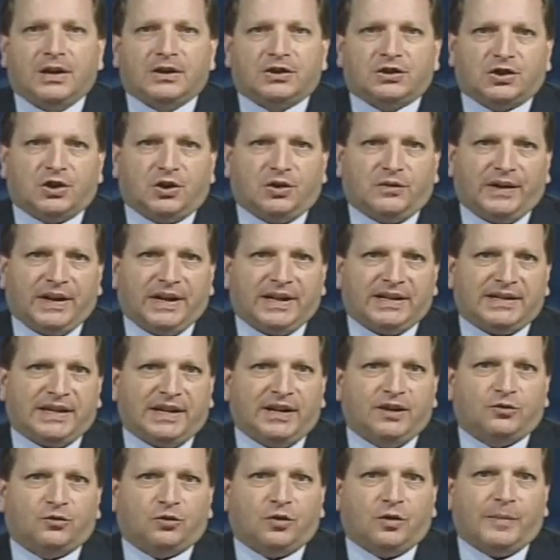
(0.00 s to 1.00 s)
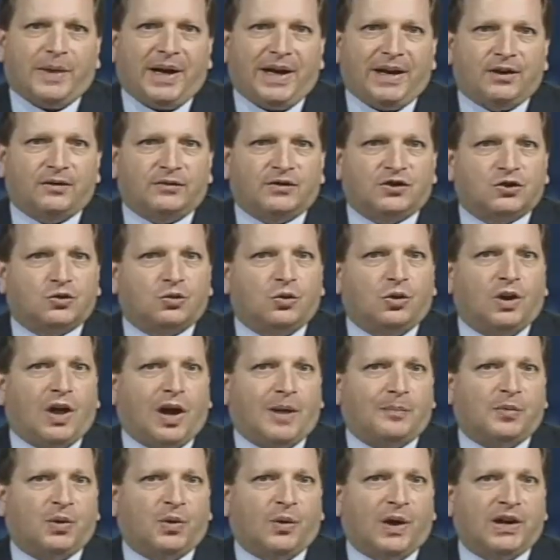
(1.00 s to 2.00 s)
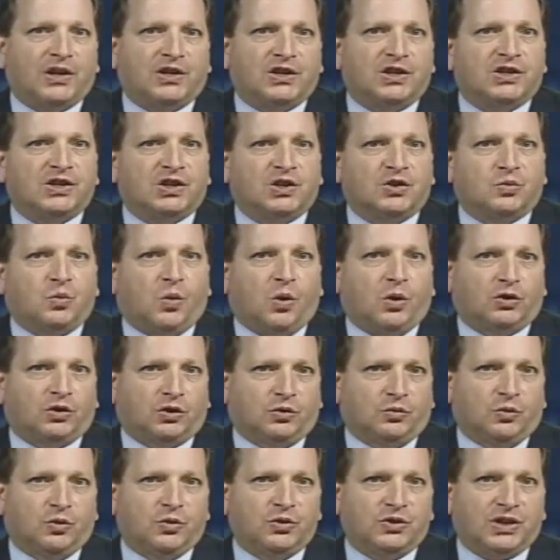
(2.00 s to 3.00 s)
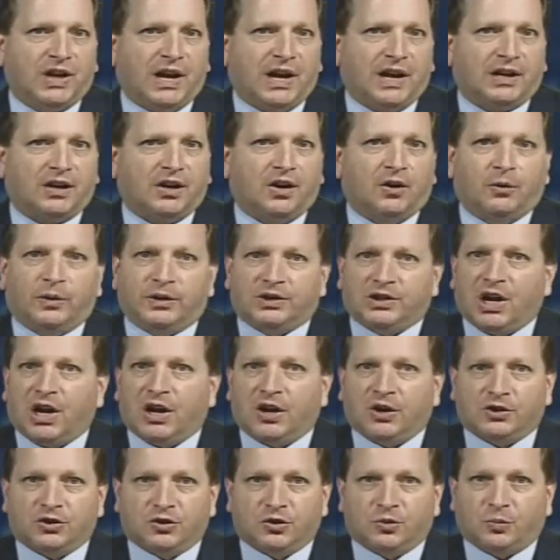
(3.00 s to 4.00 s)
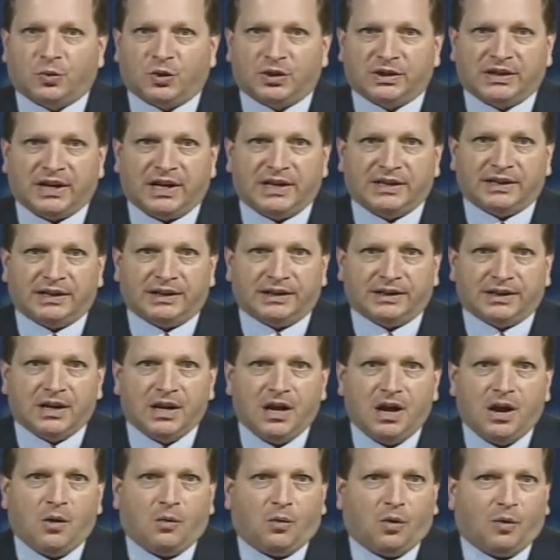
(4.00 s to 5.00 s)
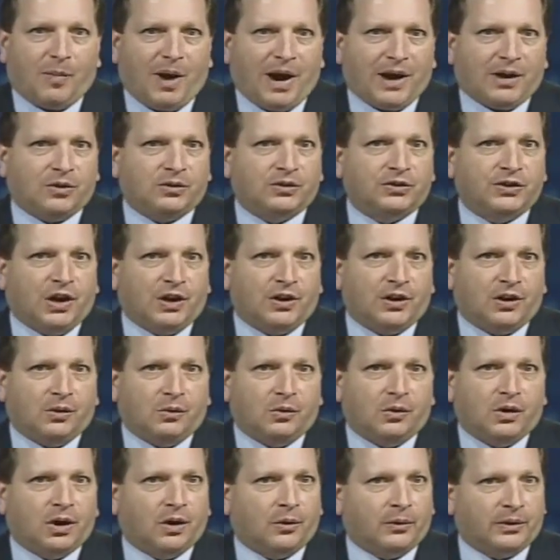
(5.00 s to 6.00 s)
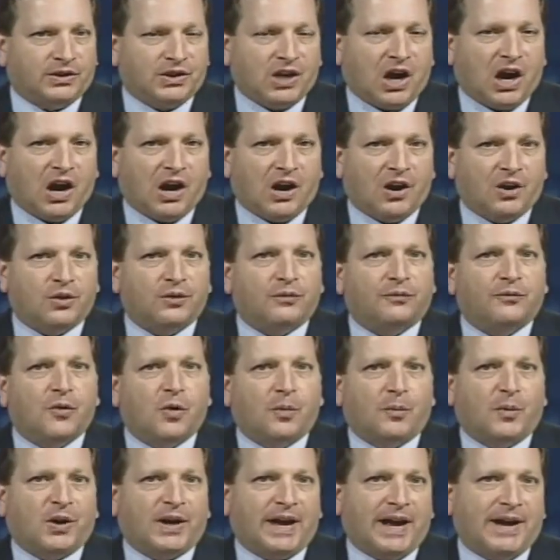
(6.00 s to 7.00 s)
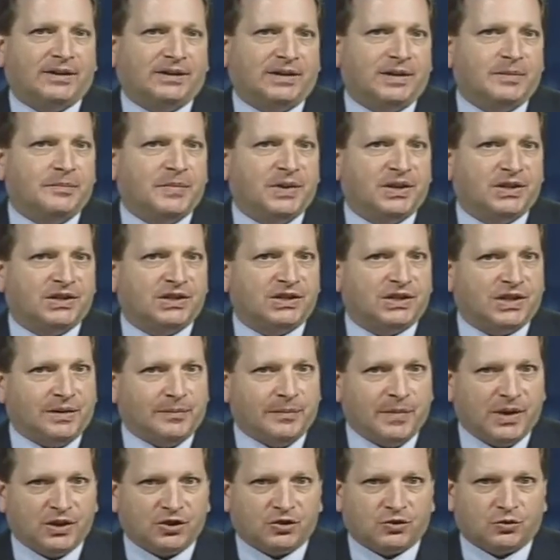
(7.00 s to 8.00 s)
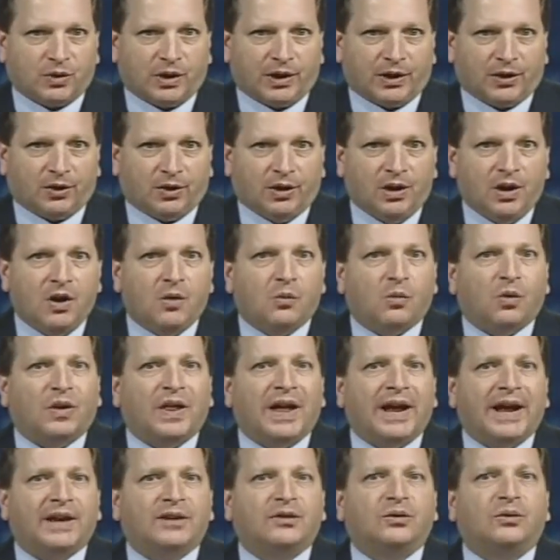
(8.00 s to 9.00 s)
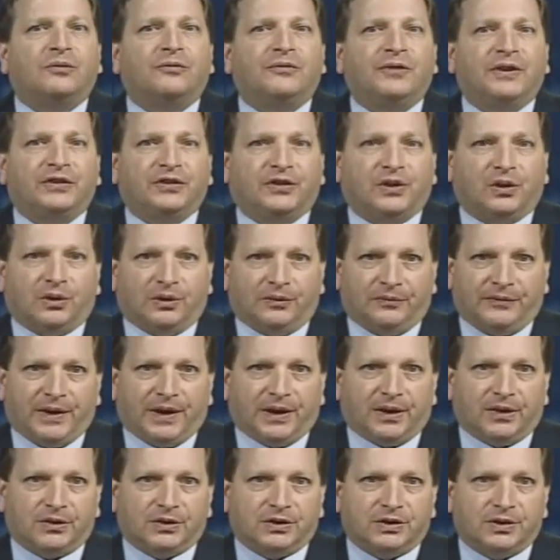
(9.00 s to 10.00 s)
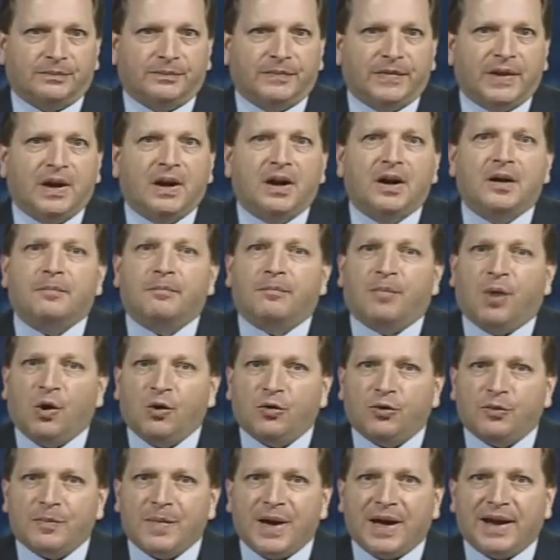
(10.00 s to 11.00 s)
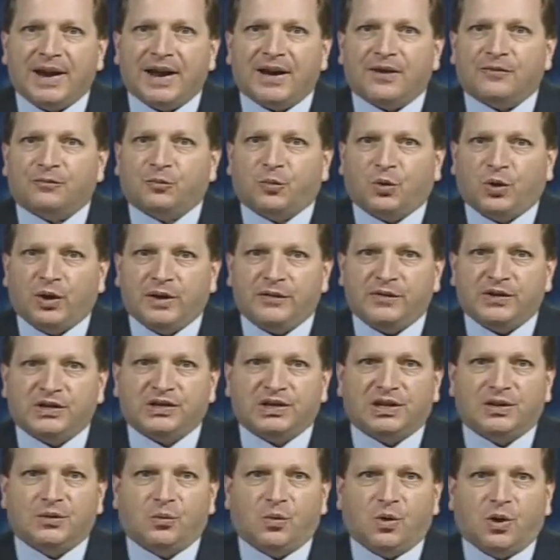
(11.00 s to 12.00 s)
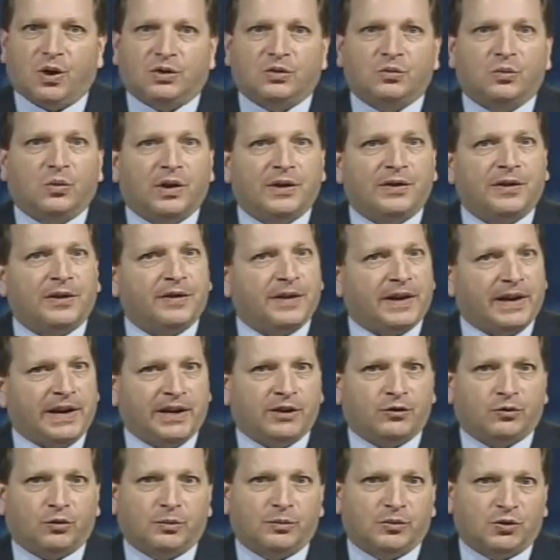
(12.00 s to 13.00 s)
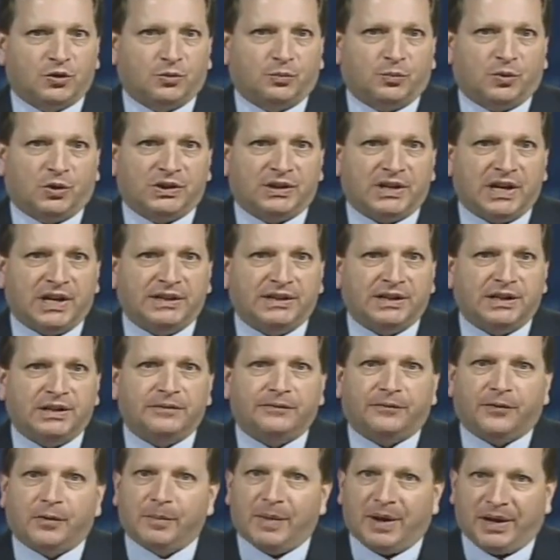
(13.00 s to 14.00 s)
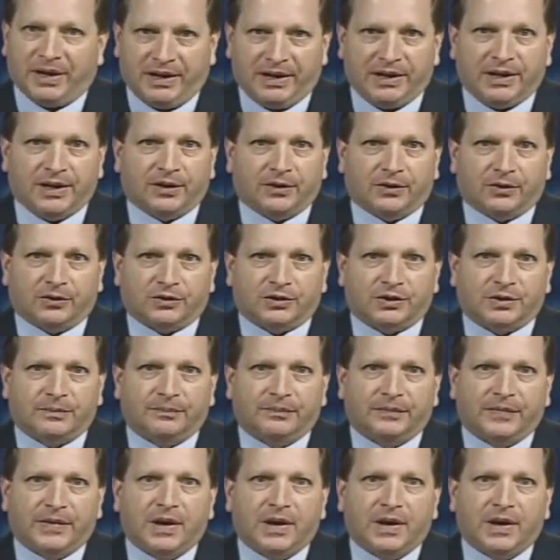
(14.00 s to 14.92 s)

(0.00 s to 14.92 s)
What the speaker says: Serving as interim head of school operations is Walter Rusak, a retired superintendent, while Michael Dunno, a retired former county business administrator, will handle fiscal affairs. Both men have previously worked with the interim superintendent for many years.